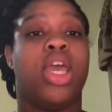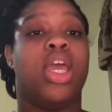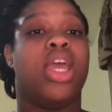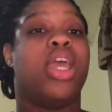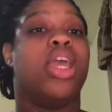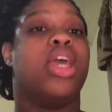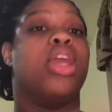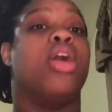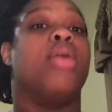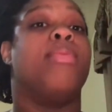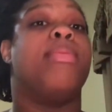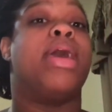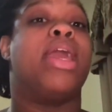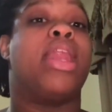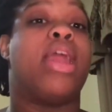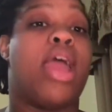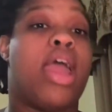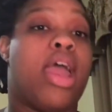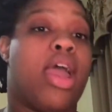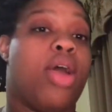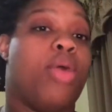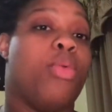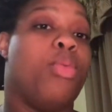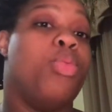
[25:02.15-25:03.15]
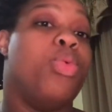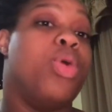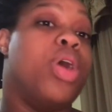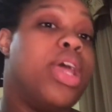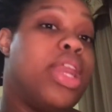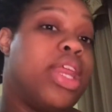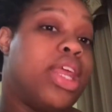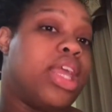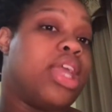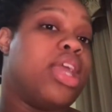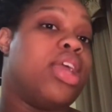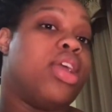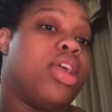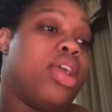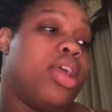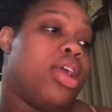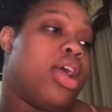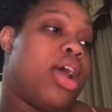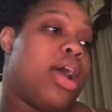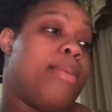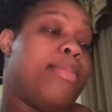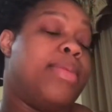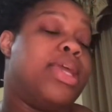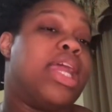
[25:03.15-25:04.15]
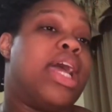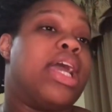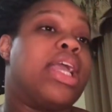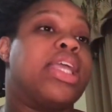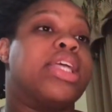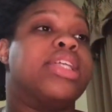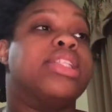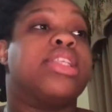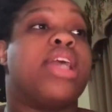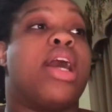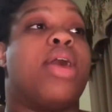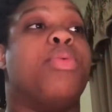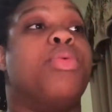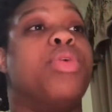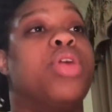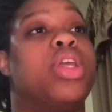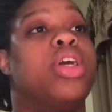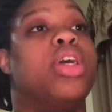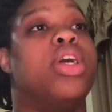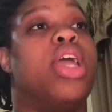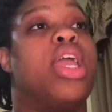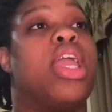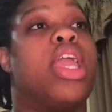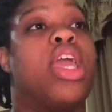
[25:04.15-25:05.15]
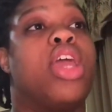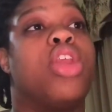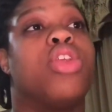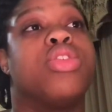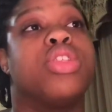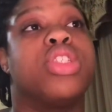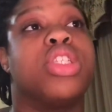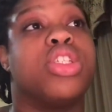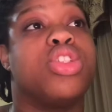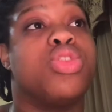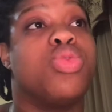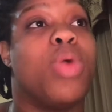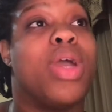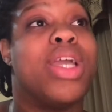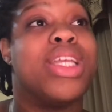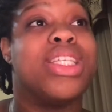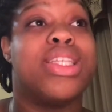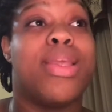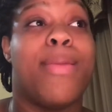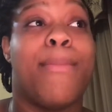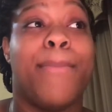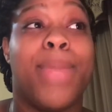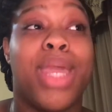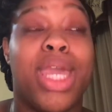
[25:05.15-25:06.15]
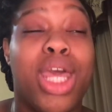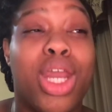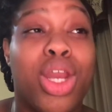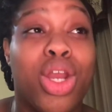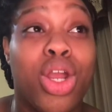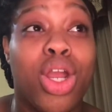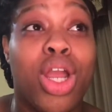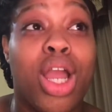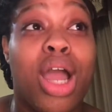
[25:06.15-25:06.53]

It don't matter what, I guess I would have handled the situation better.